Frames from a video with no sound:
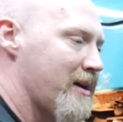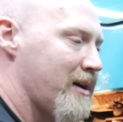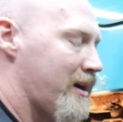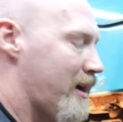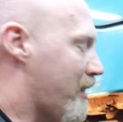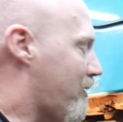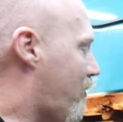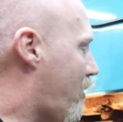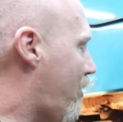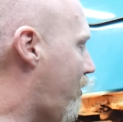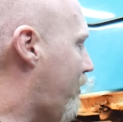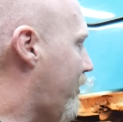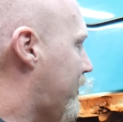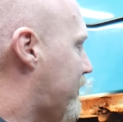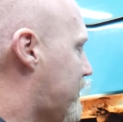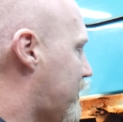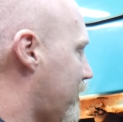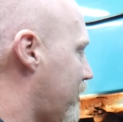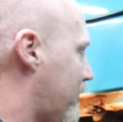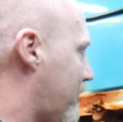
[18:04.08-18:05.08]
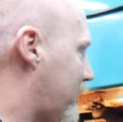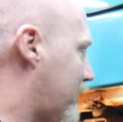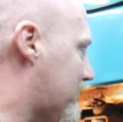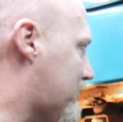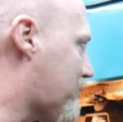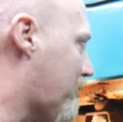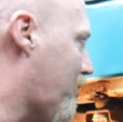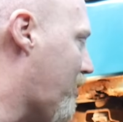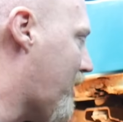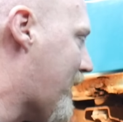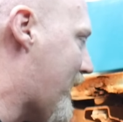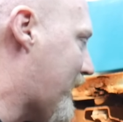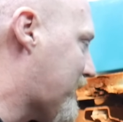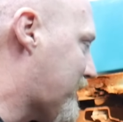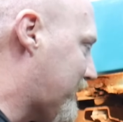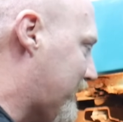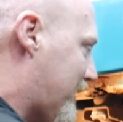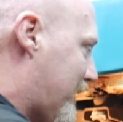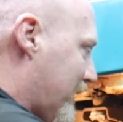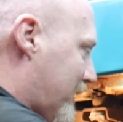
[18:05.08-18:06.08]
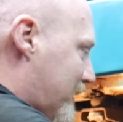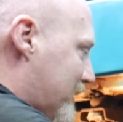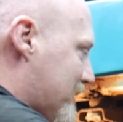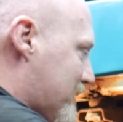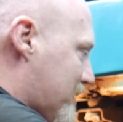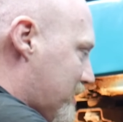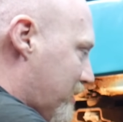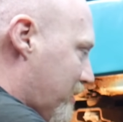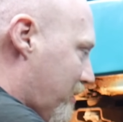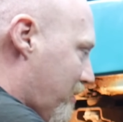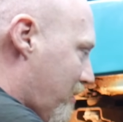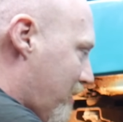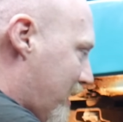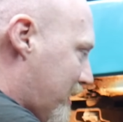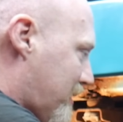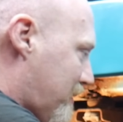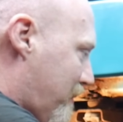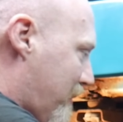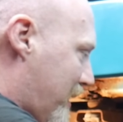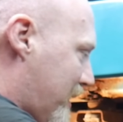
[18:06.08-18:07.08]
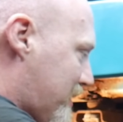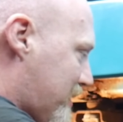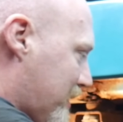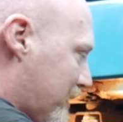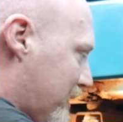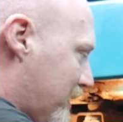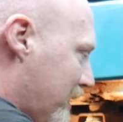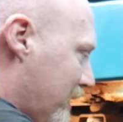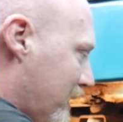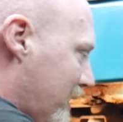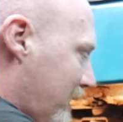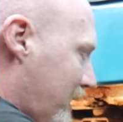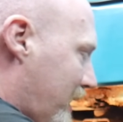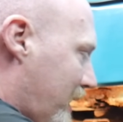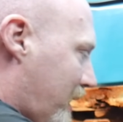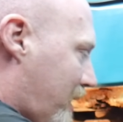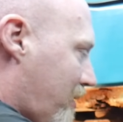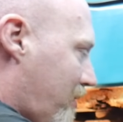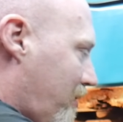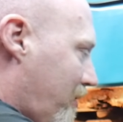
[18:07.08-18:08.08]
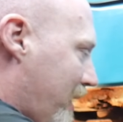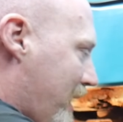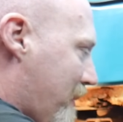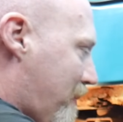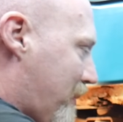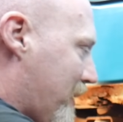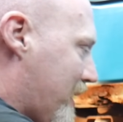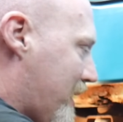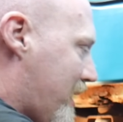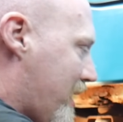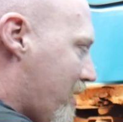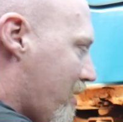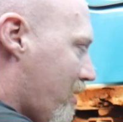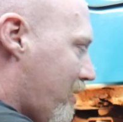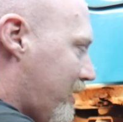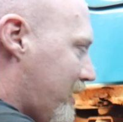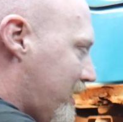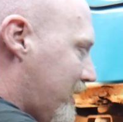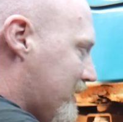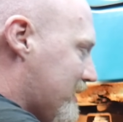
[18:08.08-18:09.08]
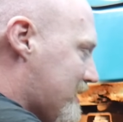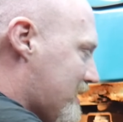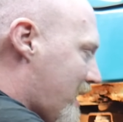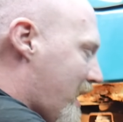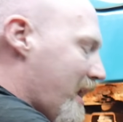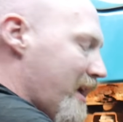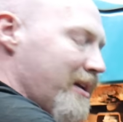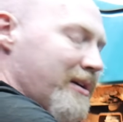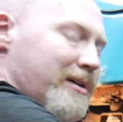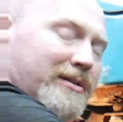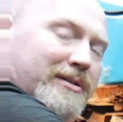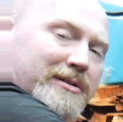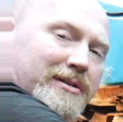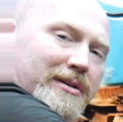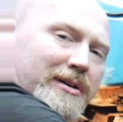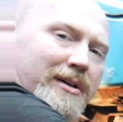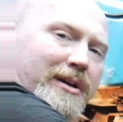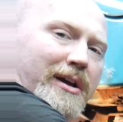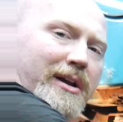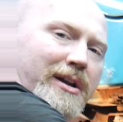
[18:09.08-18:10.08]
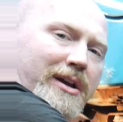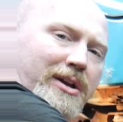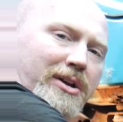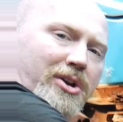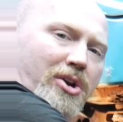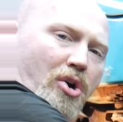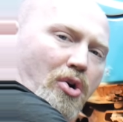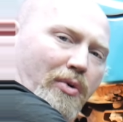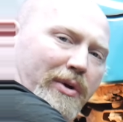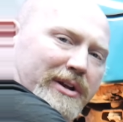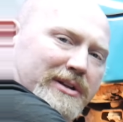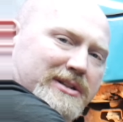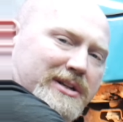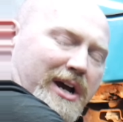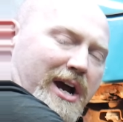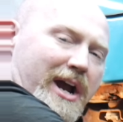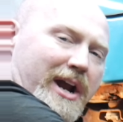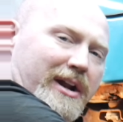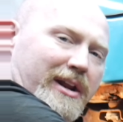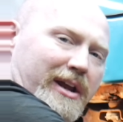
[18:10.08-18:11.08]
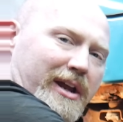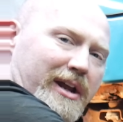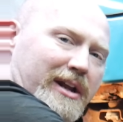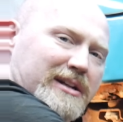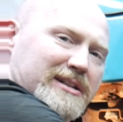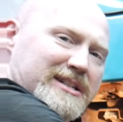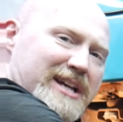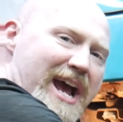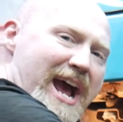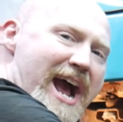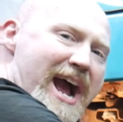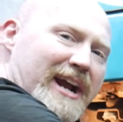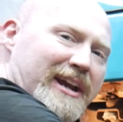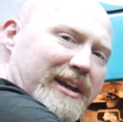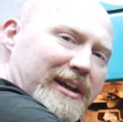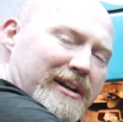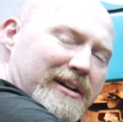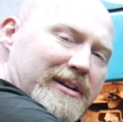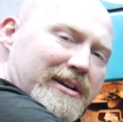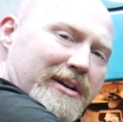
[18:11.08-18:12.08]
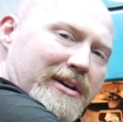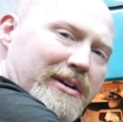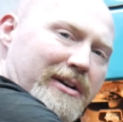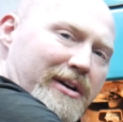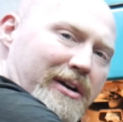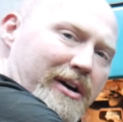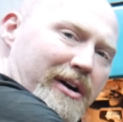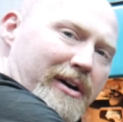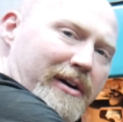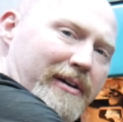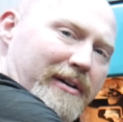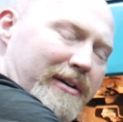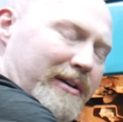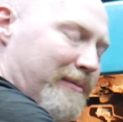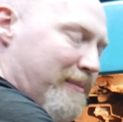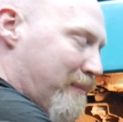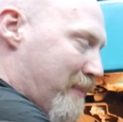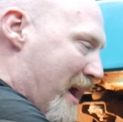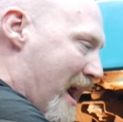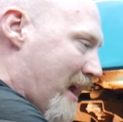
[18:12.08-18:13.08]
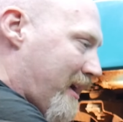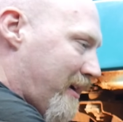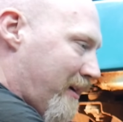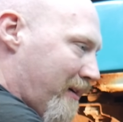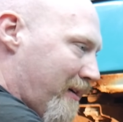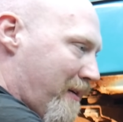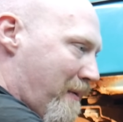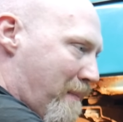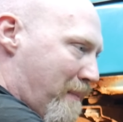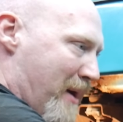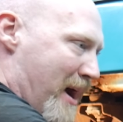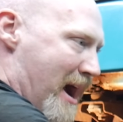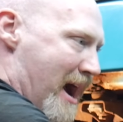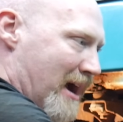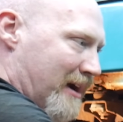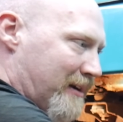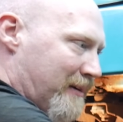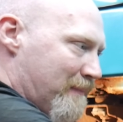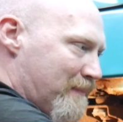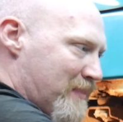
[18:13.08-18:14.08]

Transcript: And what we'll do is we'll actually get this to the correct dimension and clamp it here on the inside, and then go inside and tack it back here in the back.